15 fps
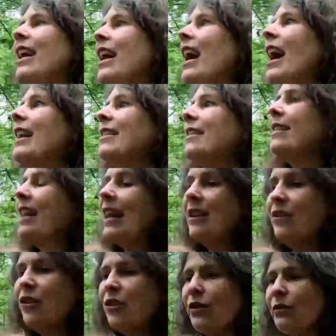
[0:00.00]
and
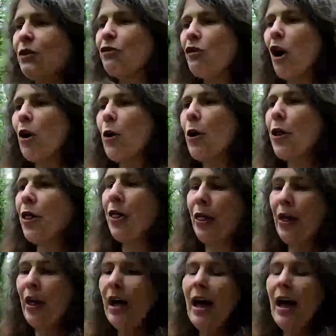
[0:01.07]
stages of growth